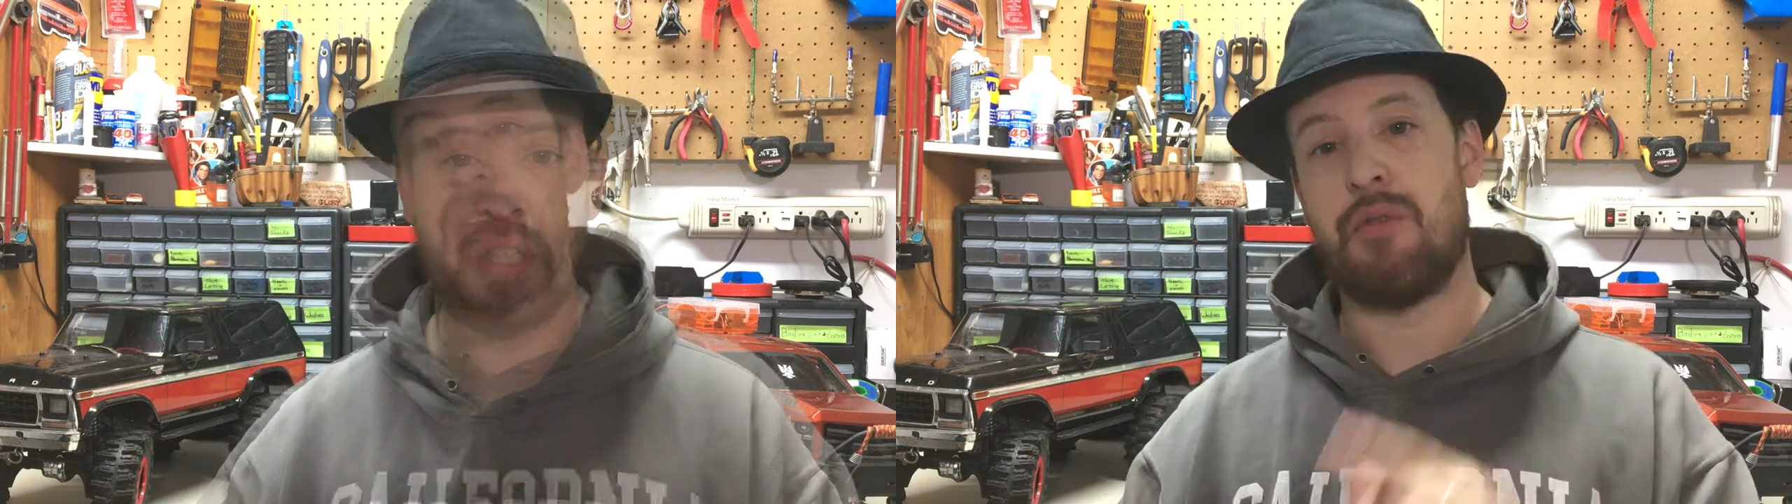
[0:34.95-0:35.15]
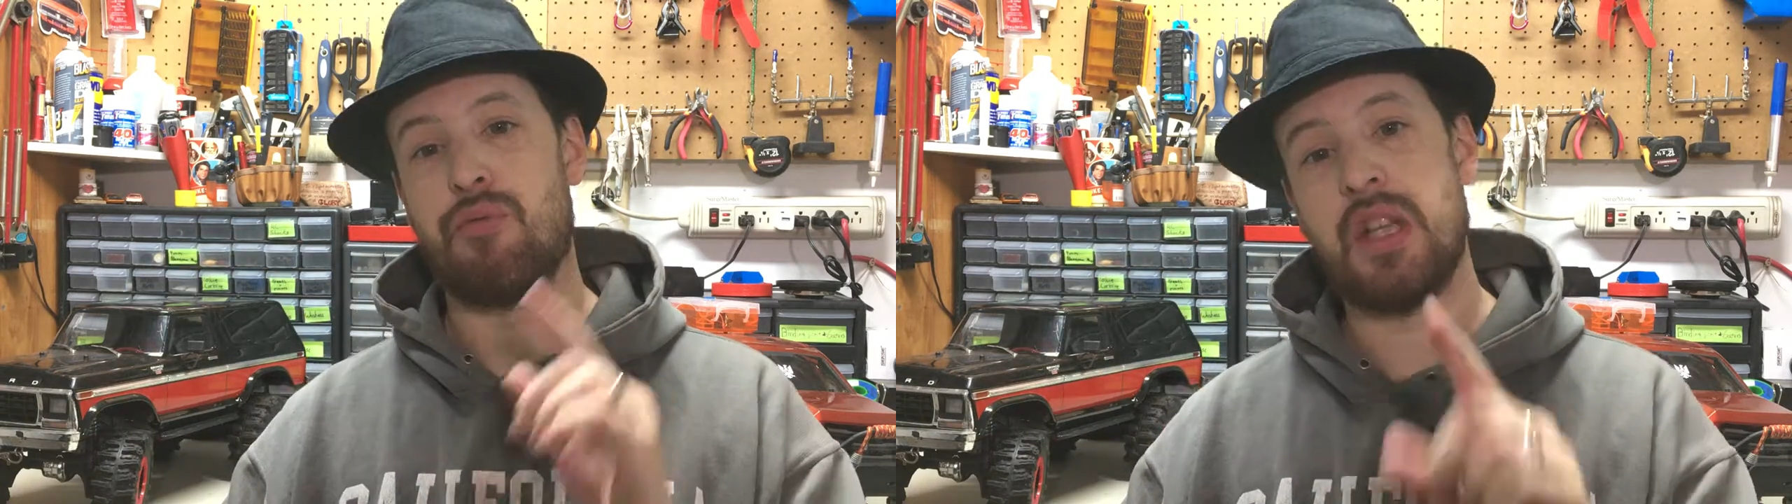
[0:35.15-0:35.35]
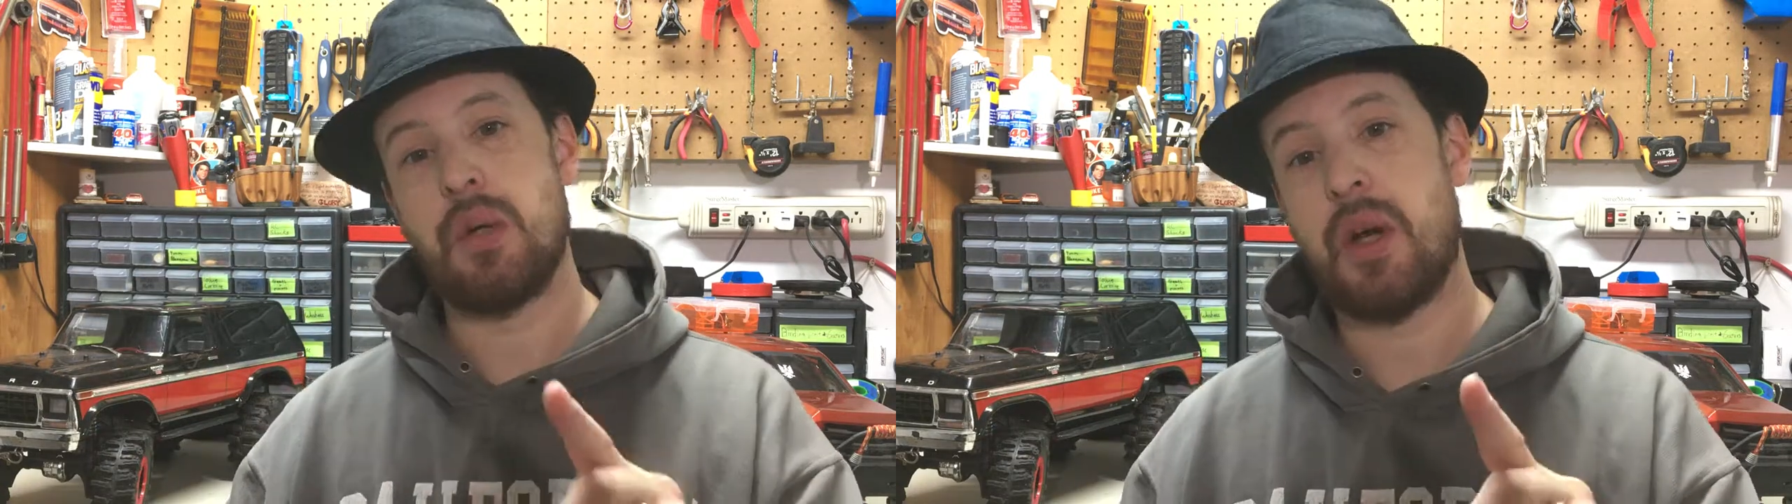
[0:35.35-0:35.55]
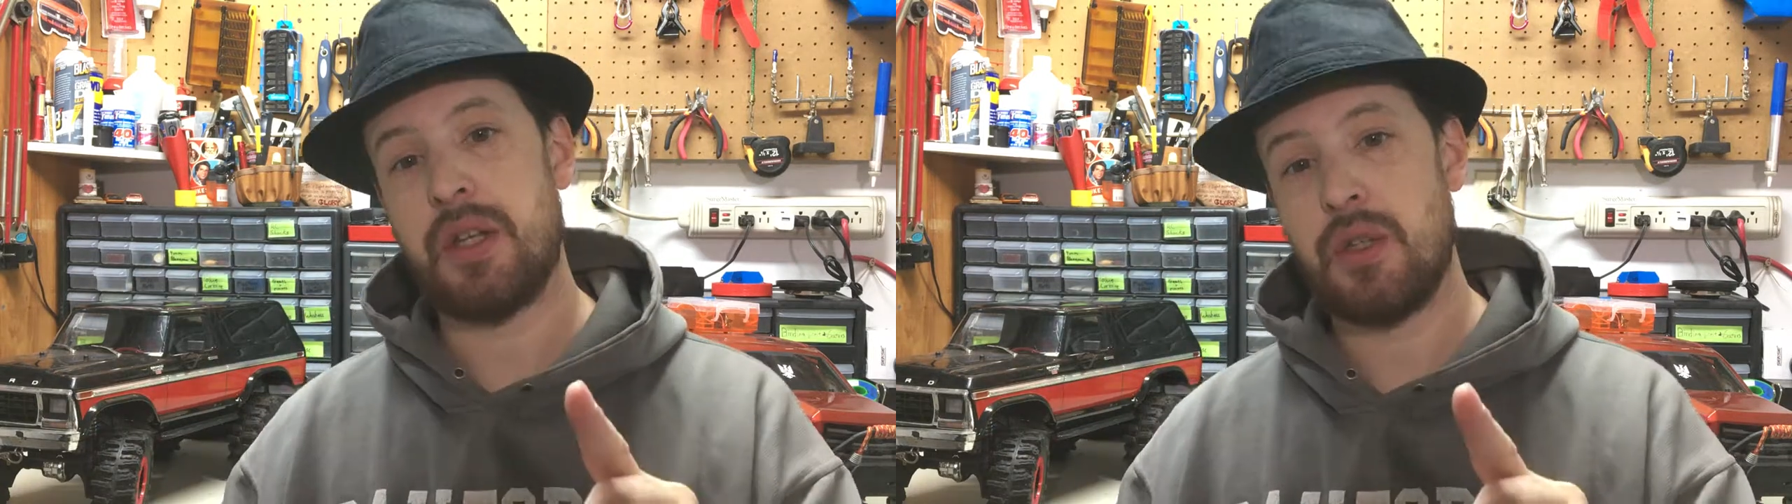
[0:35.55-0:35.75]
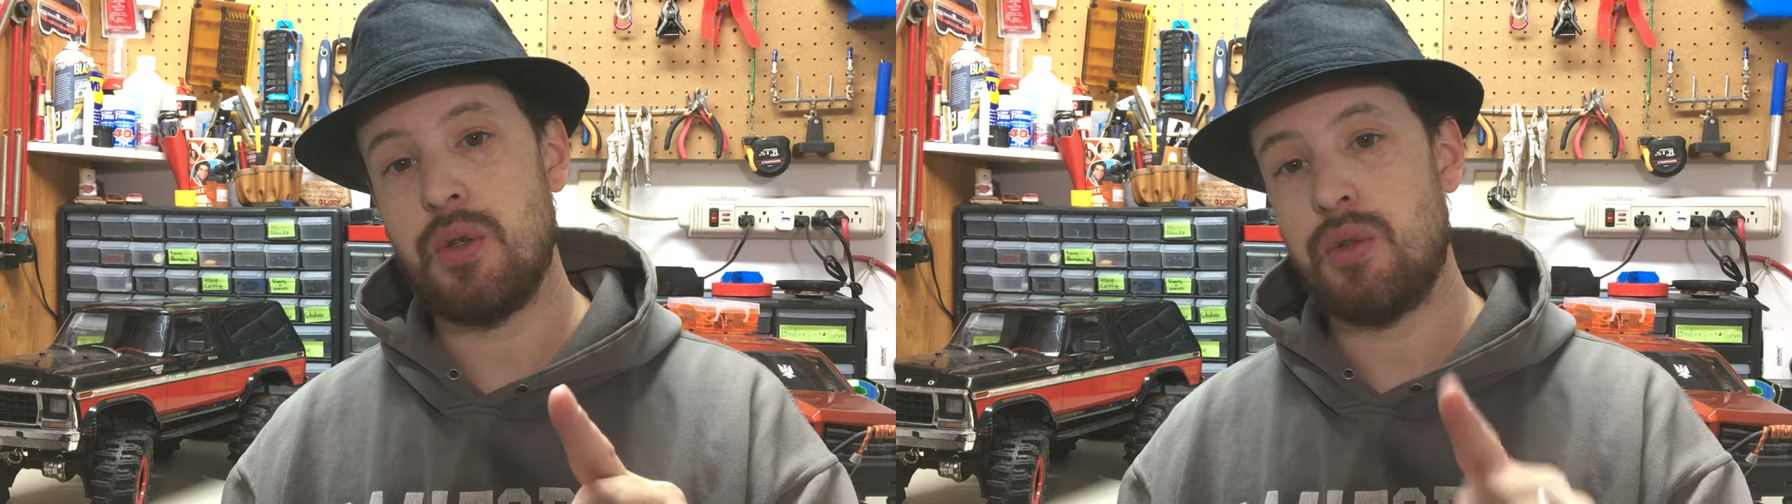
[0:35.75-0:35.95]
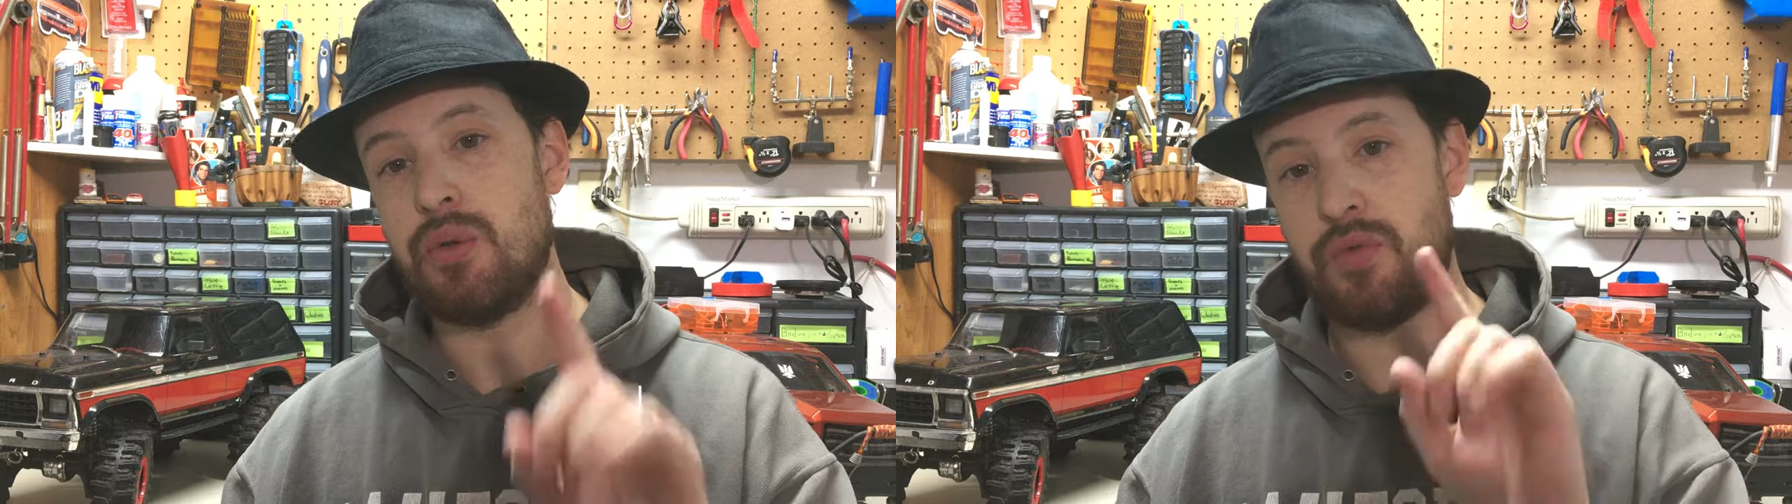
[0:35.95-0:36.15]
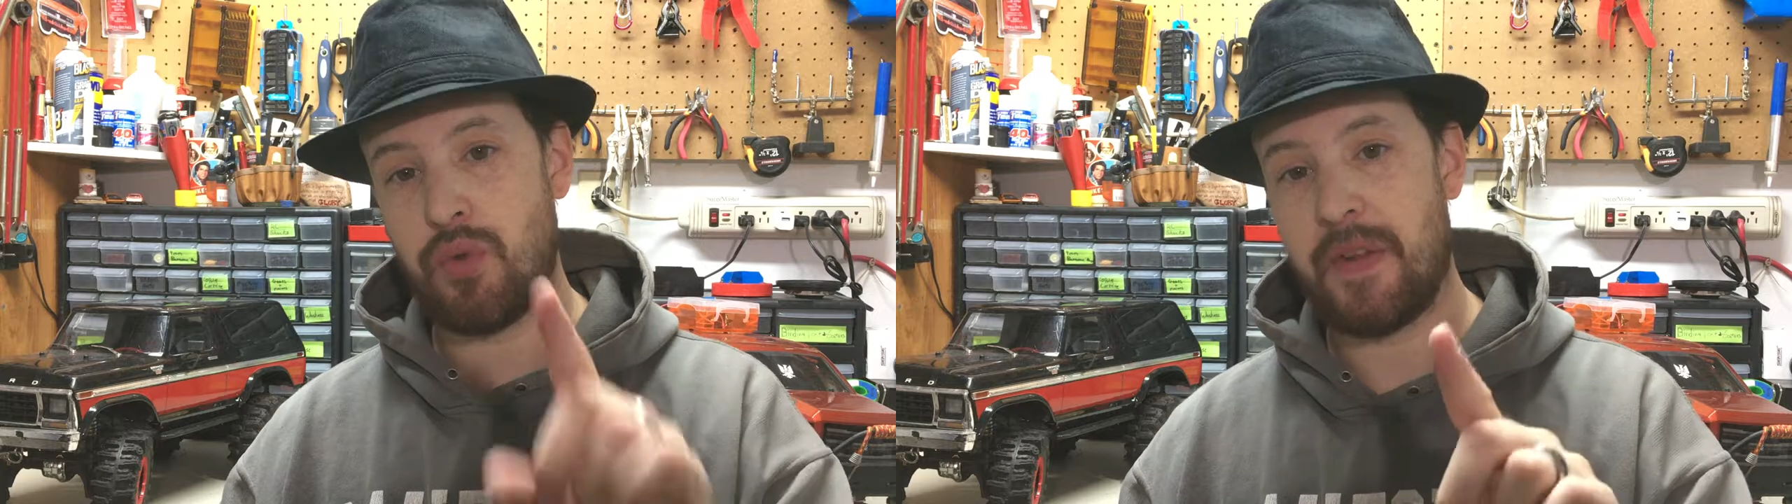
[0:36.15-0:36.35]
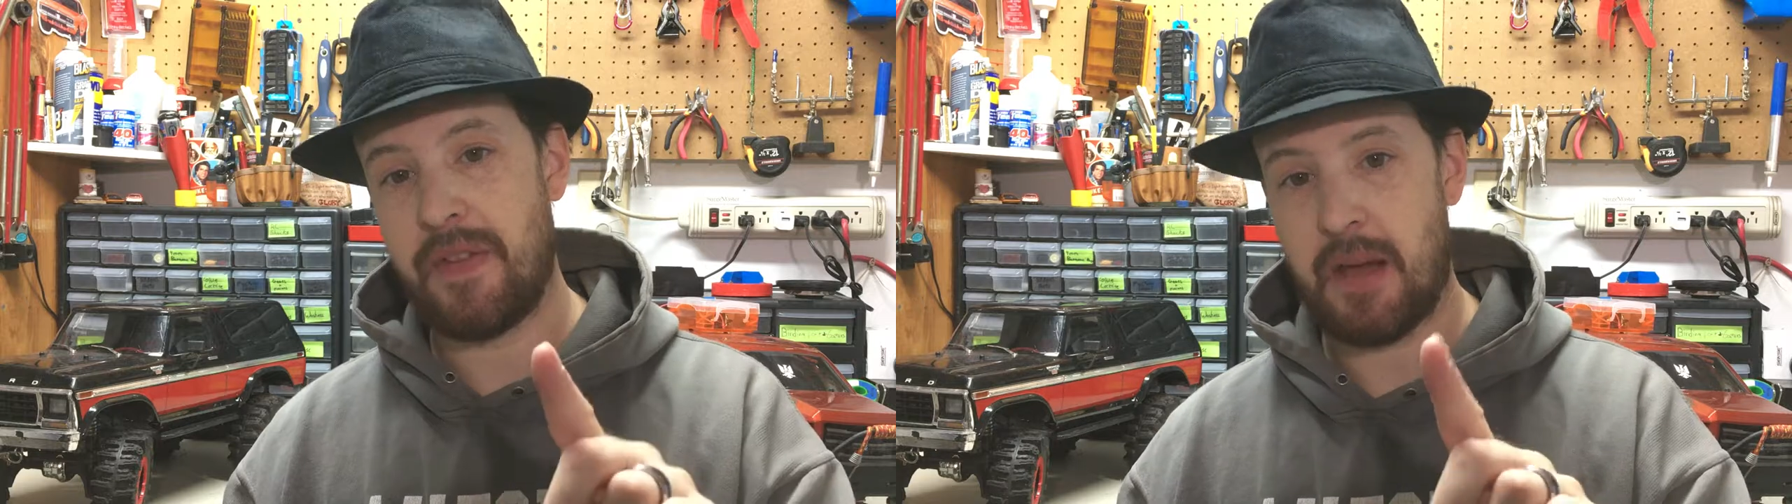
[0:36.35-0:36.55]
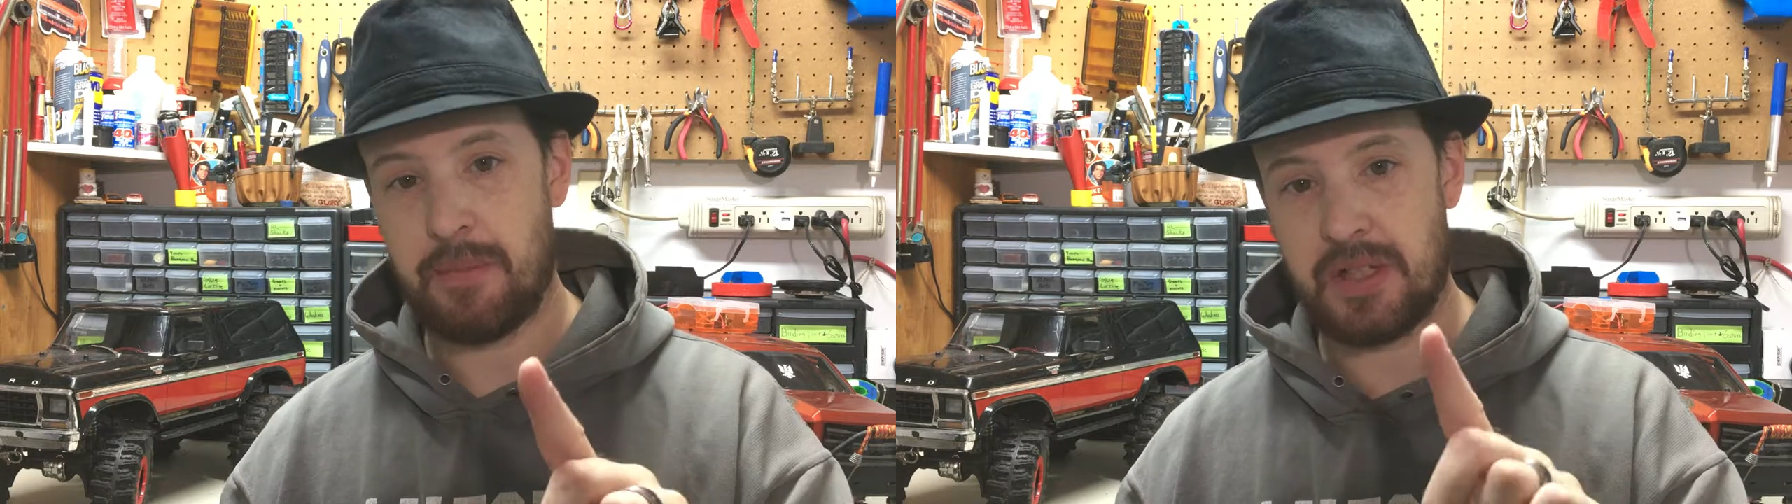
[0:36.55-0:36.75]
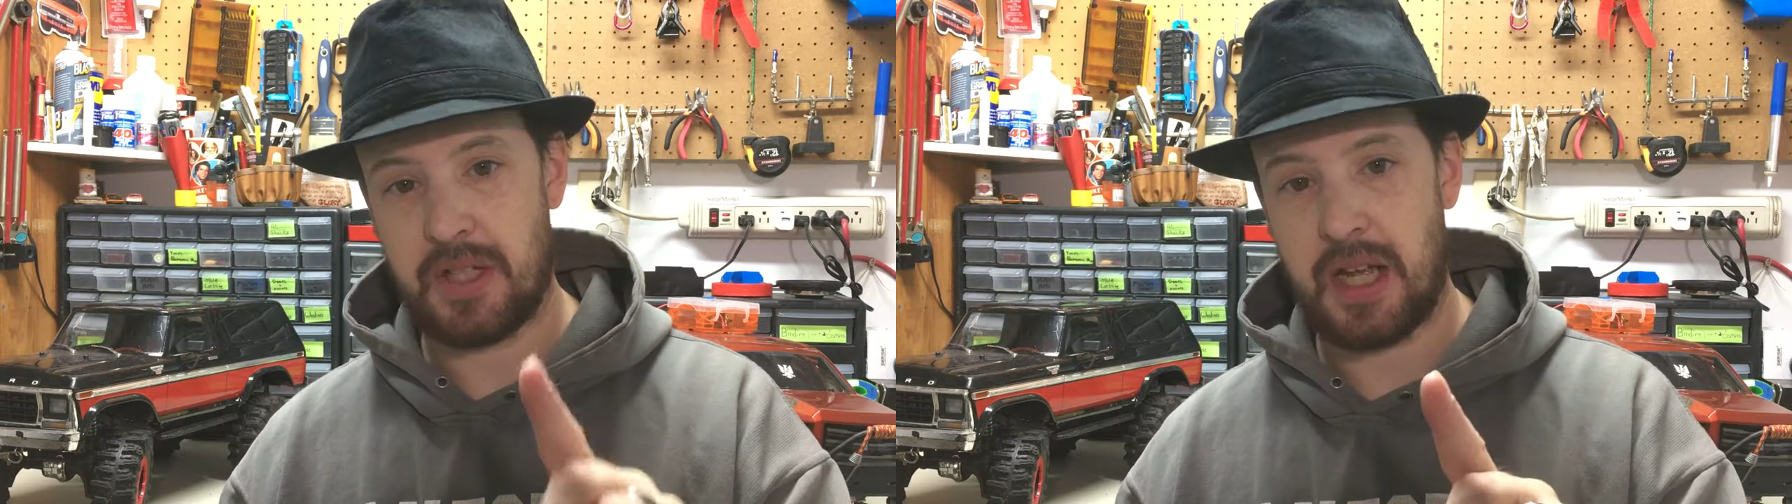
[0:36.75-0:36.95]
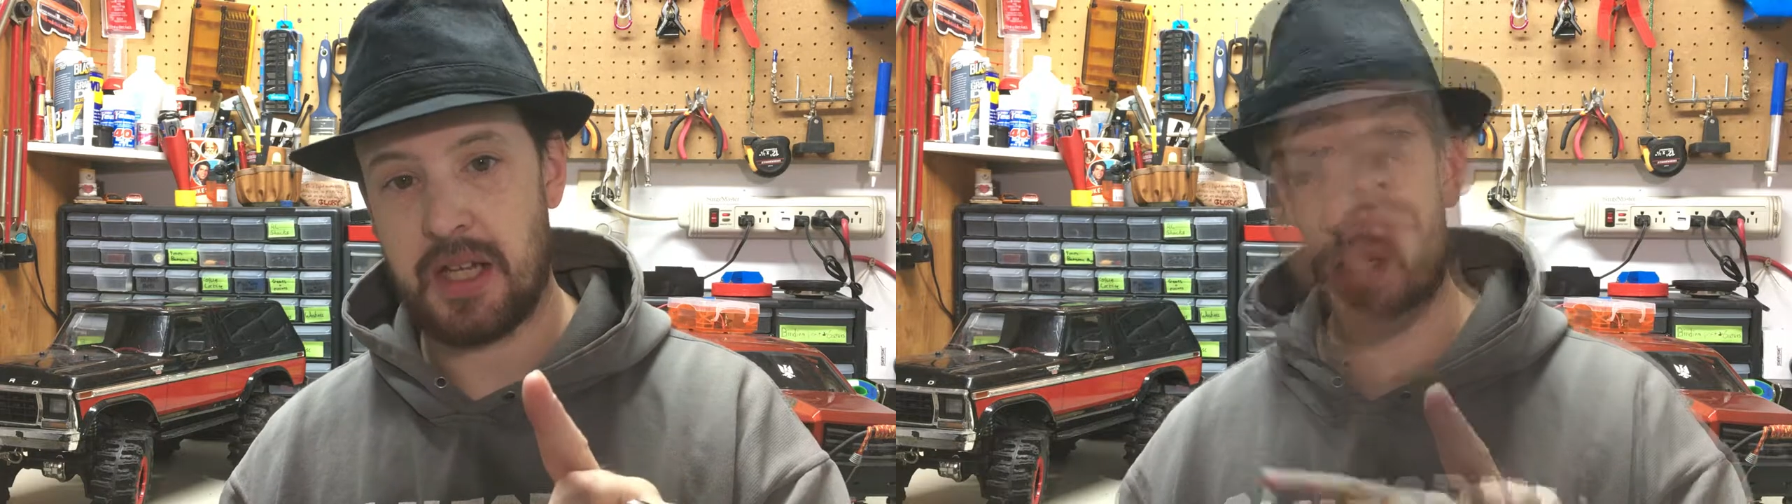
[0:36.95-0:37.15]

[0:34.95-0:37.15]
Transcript: And I really want you to avoid that mistake.